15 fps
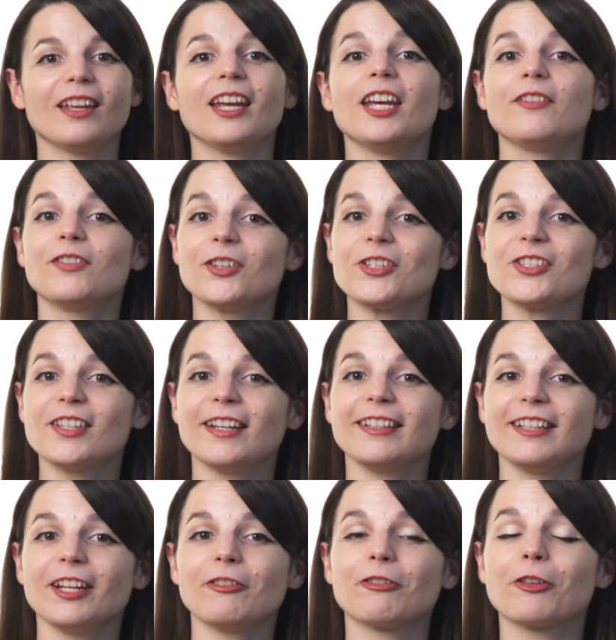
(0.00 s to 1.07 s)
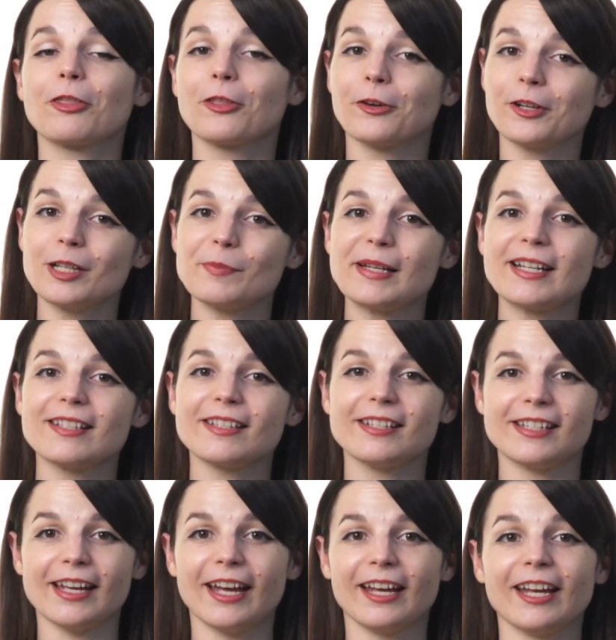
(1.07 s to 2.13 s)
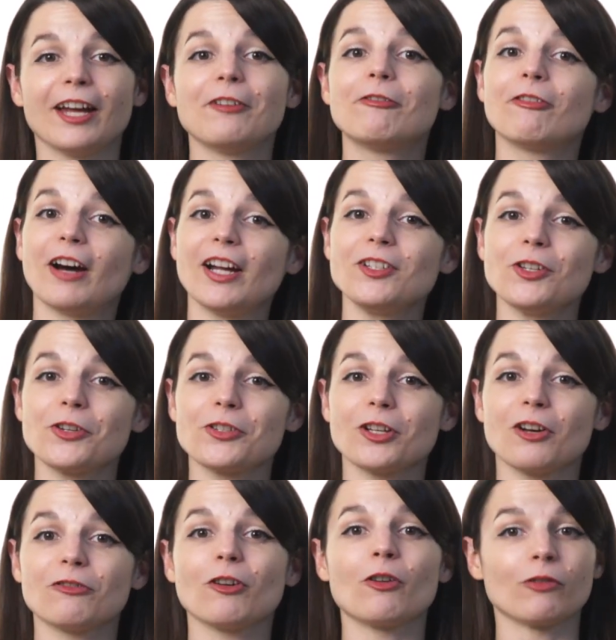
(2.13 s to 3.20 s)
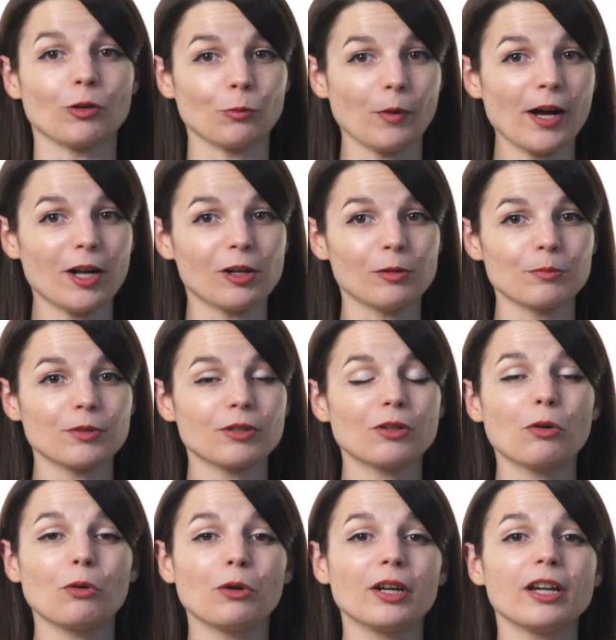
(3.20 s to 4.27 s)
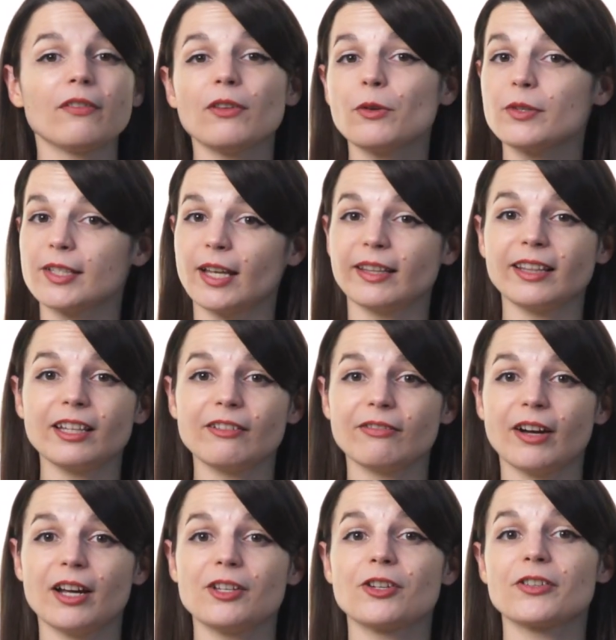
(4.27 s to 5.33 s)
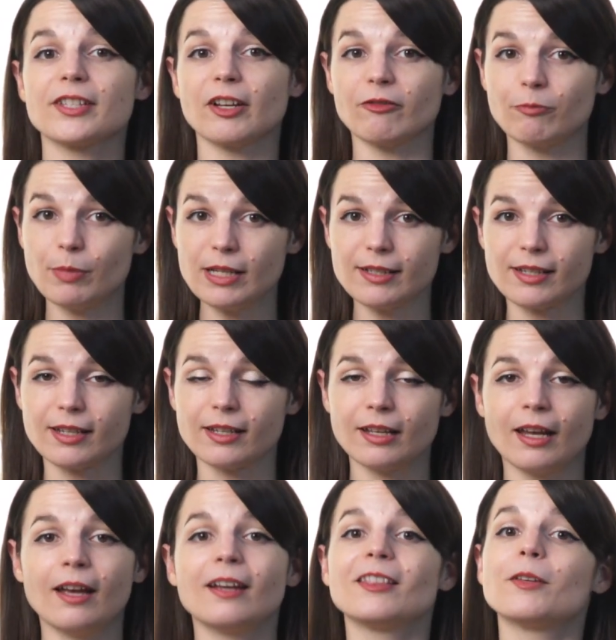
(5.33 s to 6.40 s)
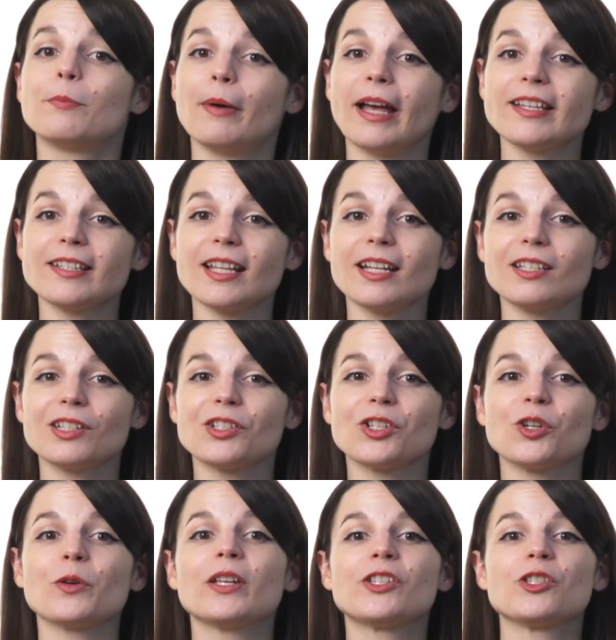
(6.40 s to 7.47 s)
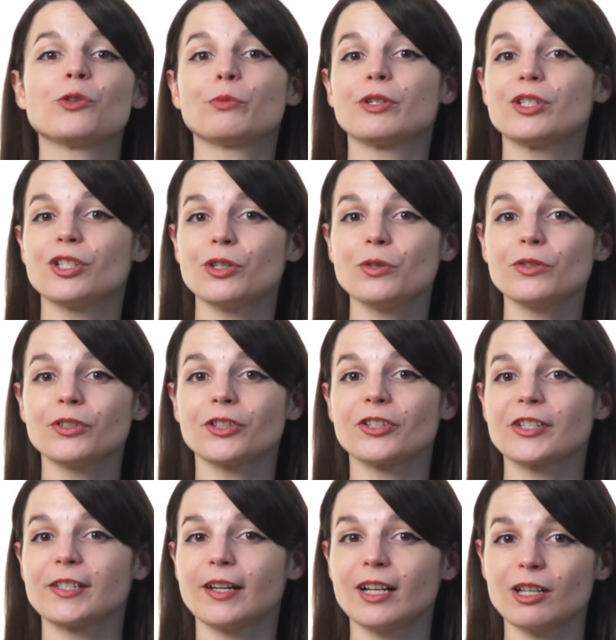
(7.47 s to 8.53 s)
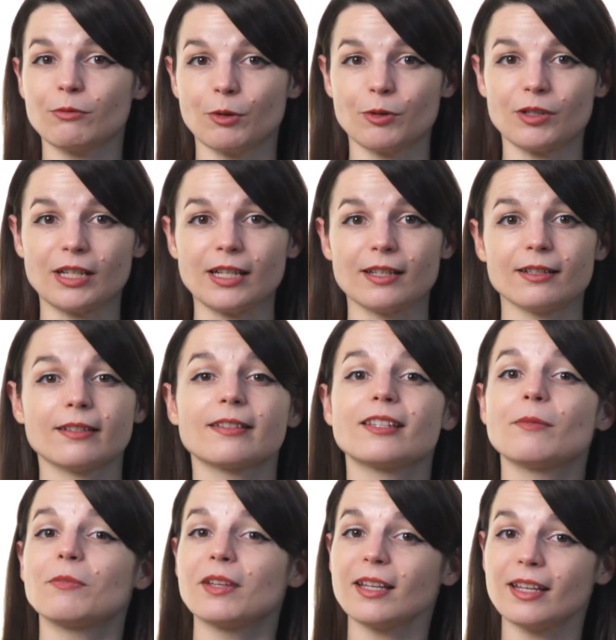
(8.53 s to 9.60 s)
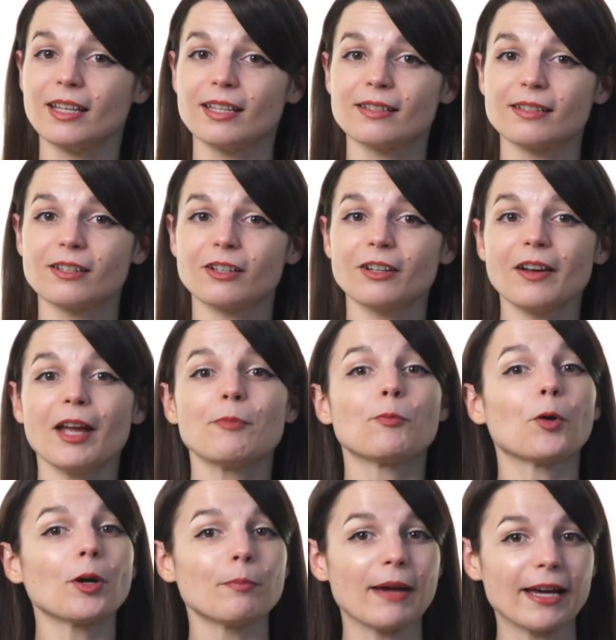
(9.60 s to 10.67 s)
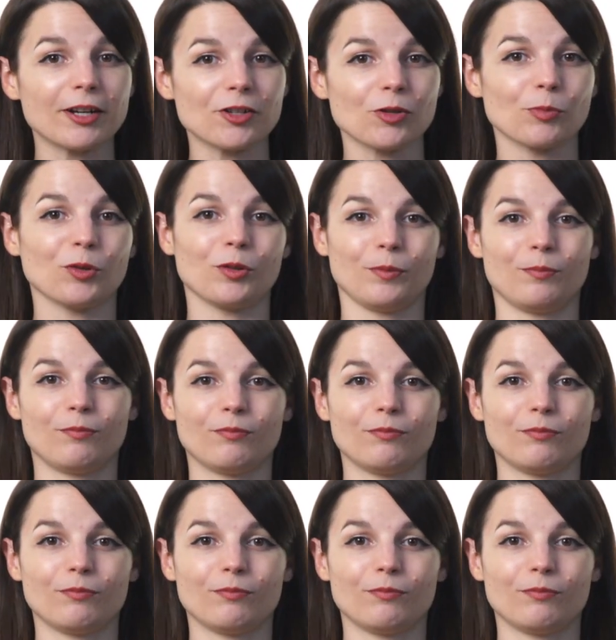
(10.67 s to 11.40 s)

If you're studying for 30 minutes a day and find yourself overwhelmed, or if you suddenly find yourself busy, the best thing to do is to reduce your study routine to something easier and more manageable.